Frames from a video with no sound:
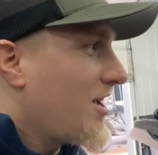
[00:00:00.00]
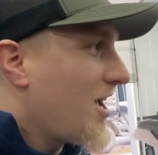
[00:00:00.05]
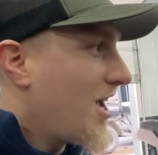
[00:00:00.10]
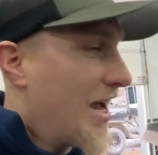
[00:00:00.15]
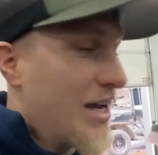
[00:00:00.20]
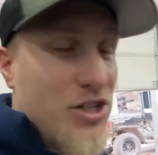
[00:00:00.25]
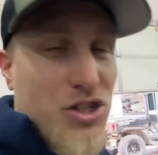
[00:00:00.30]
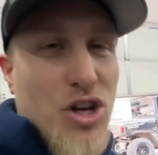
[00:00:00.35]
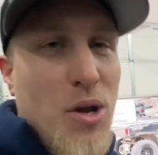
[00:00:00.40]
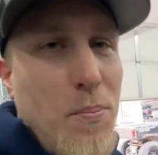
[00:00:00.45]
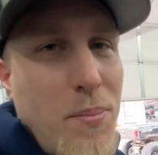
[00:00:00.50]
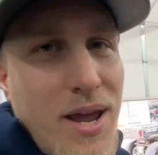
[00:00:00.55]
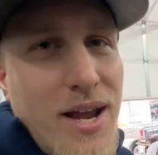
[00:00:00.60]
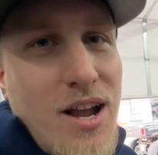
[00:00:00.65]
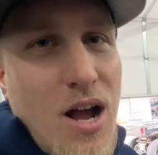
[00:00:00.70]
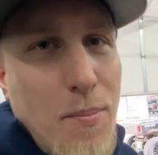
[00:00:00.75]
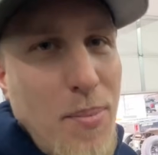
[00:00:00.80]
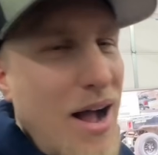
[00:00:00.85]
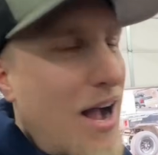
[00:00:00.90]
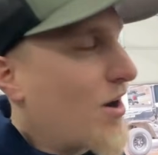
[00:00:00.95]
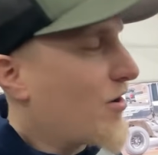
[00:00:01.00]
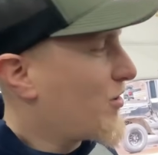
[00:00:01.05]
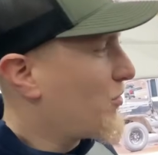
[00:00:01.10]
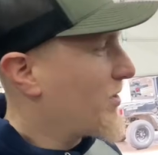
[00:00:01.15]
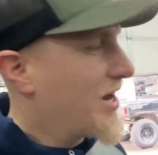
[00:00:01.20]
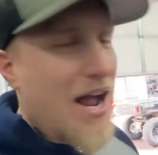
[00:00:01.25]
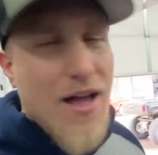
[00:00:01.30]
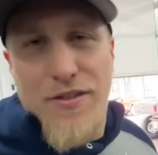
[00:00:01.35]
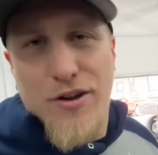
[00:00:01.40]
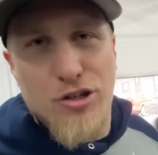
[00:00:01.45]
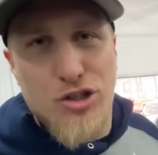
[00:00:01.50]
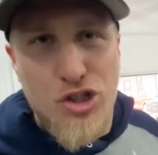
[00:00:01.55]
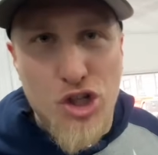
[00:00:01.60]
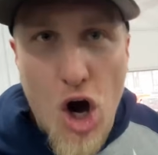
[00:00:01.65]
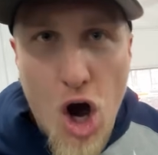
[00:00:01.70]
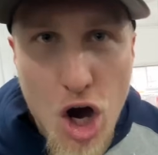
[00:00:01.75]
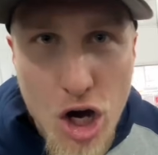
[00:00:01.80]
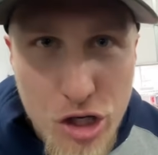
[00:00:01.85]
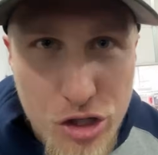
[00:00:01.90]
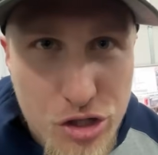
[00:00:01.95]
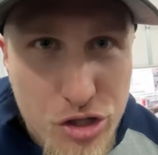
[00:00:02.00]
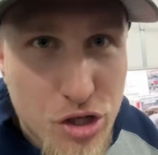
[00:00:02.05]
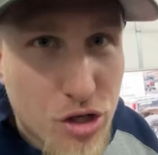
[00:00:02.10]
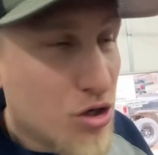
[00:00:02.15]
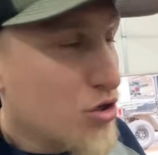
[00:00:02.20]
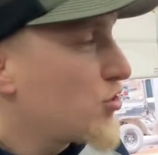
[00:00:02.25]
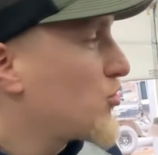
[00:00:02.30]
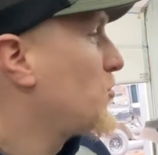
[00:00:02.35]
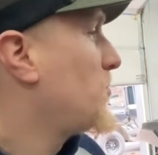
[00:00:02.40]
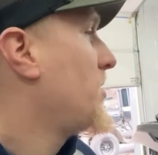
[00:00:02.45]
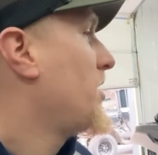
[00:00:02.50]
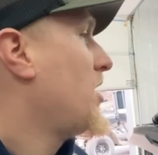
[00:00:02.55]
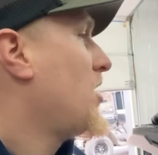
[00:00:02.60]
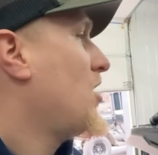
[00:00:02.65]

It should pick up power. We got their charge too.